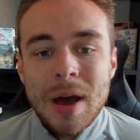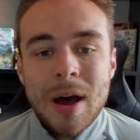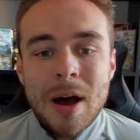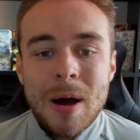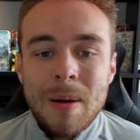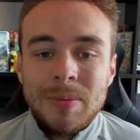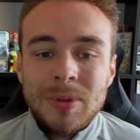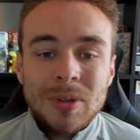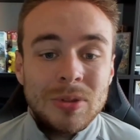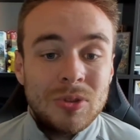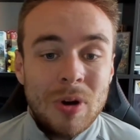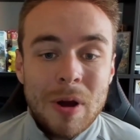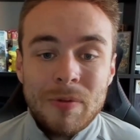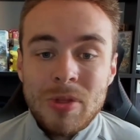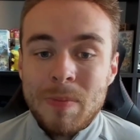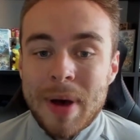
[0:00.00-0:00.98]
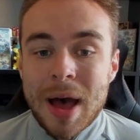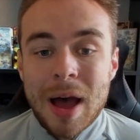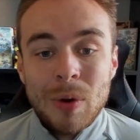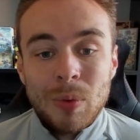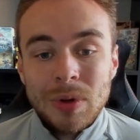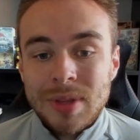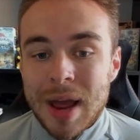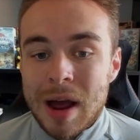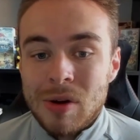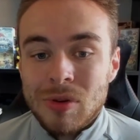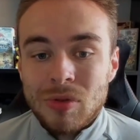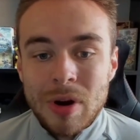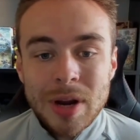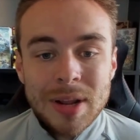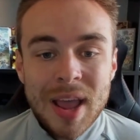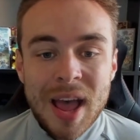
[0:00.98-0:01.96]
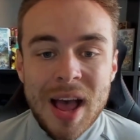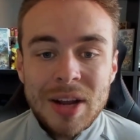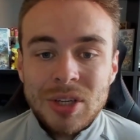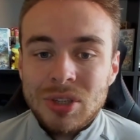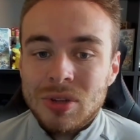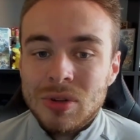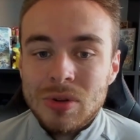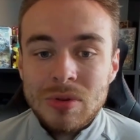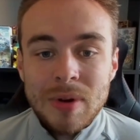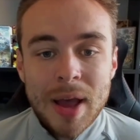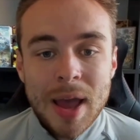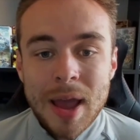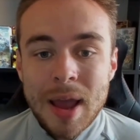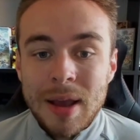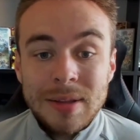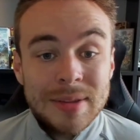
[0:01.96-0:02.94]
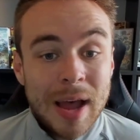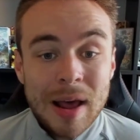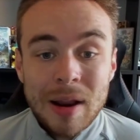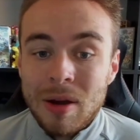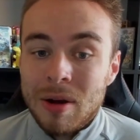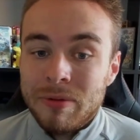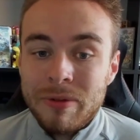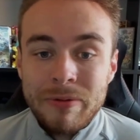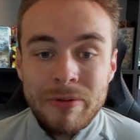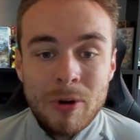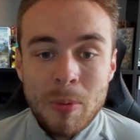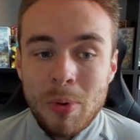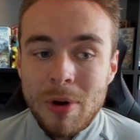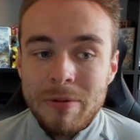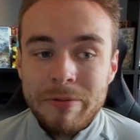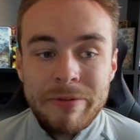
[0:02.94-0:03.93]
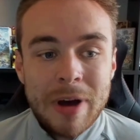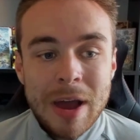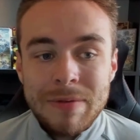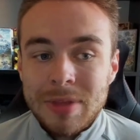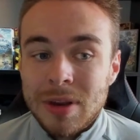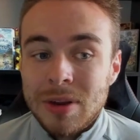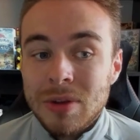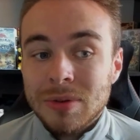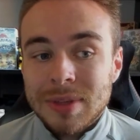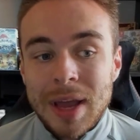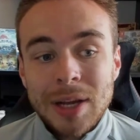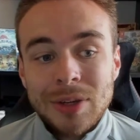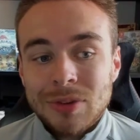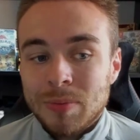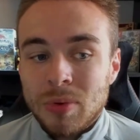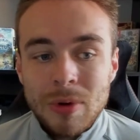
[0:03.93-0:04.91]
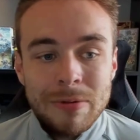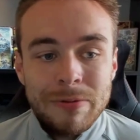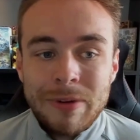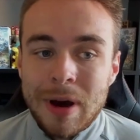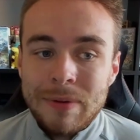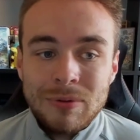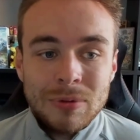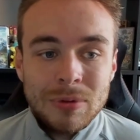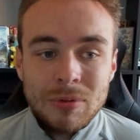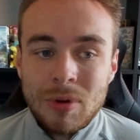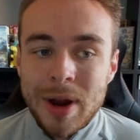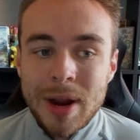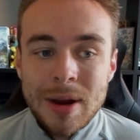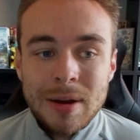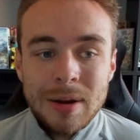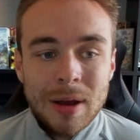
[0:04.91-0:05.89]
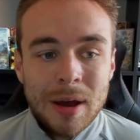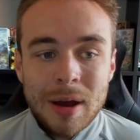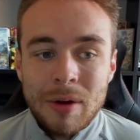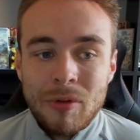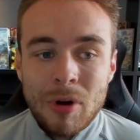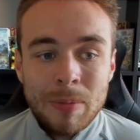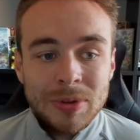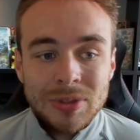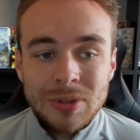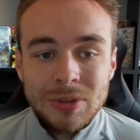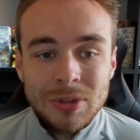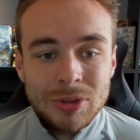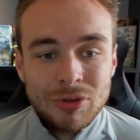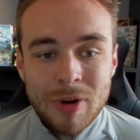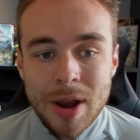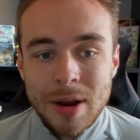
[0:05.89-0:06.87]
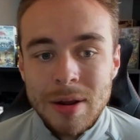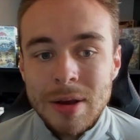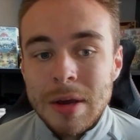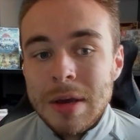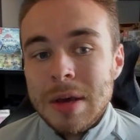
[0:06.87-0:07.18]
So straight off the bat, I would downgrade Cash to a Dalot for 4.5 and then use the extra 0.5 to upgrade Robertson to Trent.